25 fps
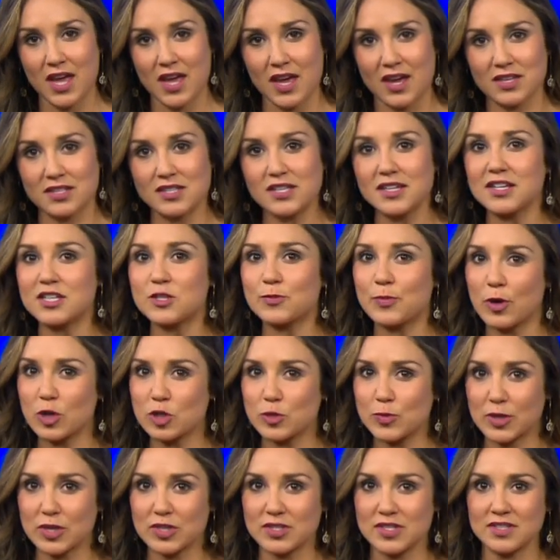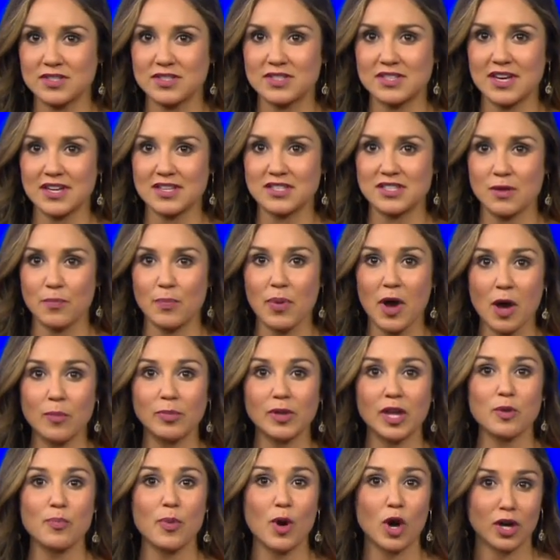A city spokesperson says the
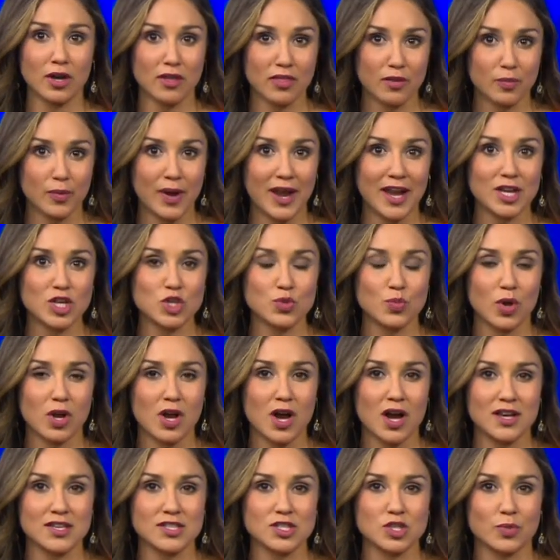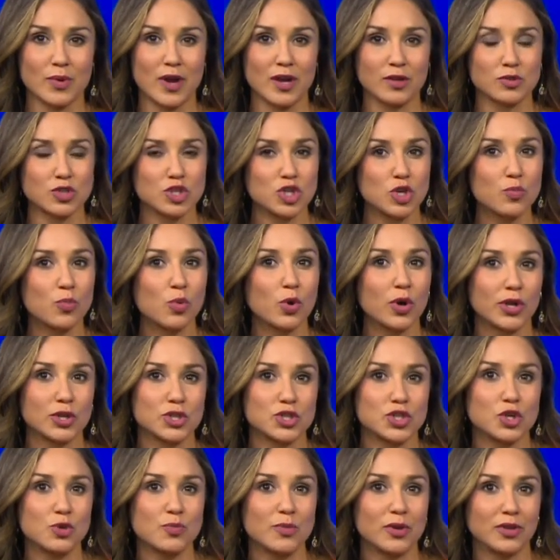public part of the range will cost around two point
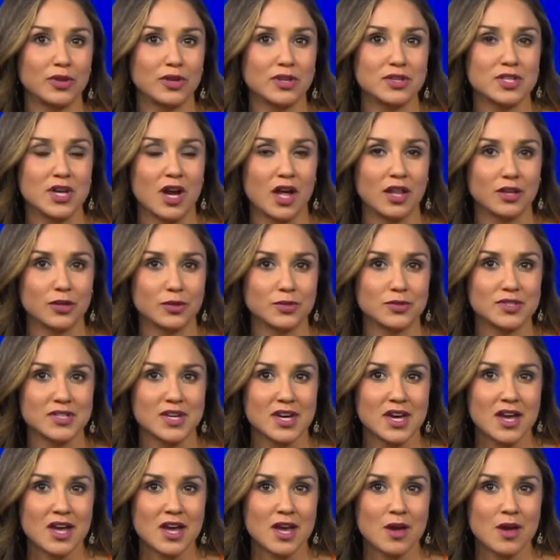two million dollars.